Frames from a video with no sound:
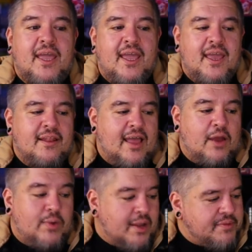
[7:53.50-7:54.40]
in, like,
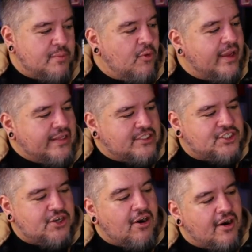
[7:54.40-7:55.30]
I'd wake up in the morning and
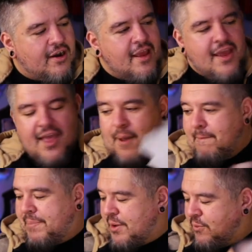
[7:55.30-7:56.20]
start,
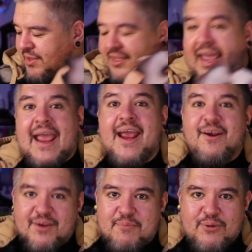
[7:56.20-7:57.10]
but with the air
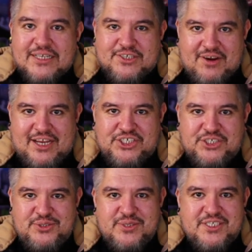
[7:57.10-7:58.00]
compressor
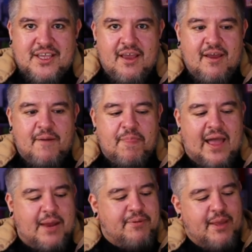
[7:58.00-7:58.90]
issues,
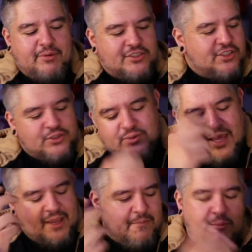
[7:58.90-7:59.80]
I'd be able to do
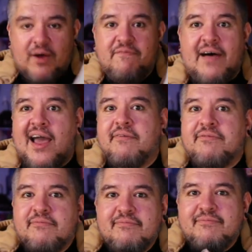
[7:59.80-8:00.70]
like, what, five,
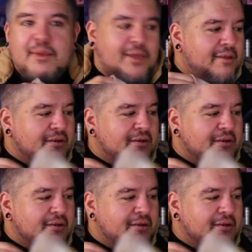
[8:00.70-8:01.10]
maybe?